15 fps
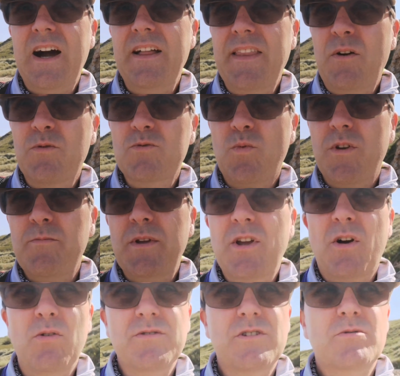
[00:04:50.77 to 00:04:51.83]
and that was one of my
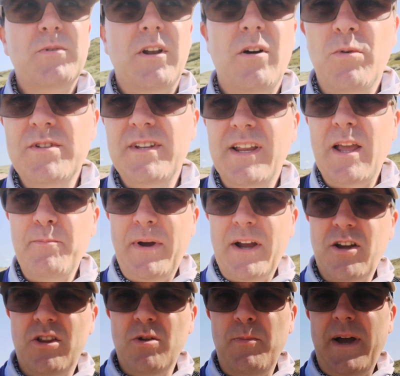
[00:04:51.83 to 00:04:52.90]
goals as well. I wanted to get
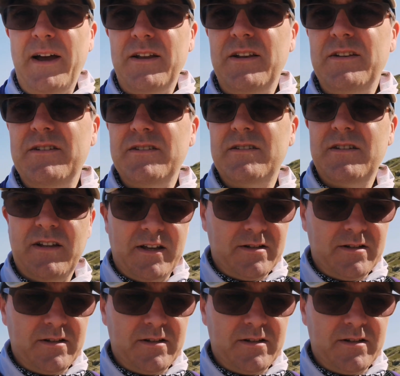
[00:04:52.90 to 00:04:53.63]
back on the mat and,